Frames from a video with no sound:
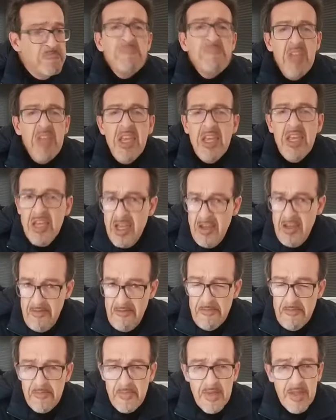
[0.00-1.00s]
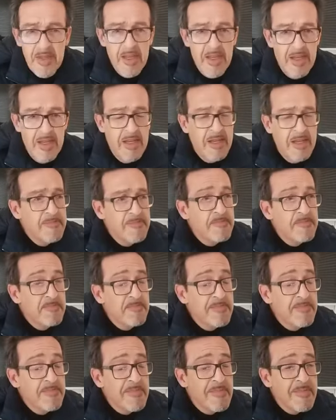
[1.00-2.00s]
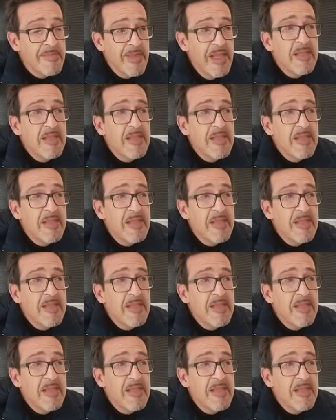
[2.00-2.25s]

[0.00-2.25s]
they gave the